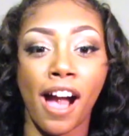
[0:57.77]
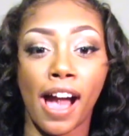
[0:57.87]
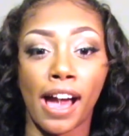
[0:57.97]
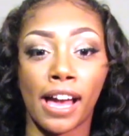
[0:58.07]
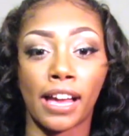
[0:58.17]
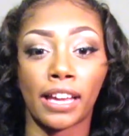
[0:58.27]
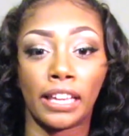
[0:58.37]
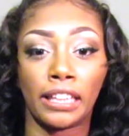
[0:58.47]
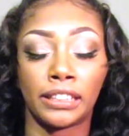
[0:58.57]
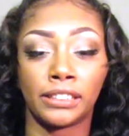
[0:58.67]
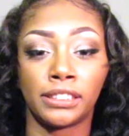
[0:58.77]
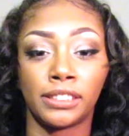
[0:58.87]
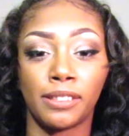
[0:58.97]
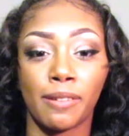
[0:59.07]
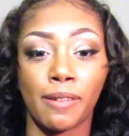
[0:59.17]
I
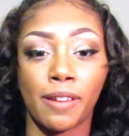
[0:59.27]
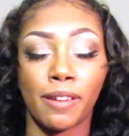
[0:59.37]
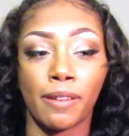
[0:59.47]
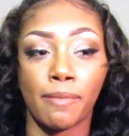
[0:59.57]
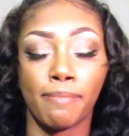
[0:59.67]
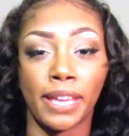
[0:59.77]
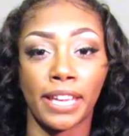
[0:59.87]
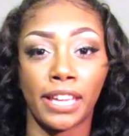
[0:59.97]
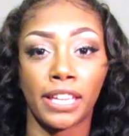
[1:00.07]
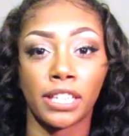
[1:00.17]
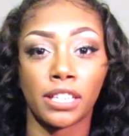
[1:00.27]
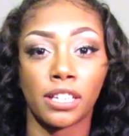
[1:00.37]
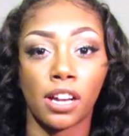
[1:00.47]
made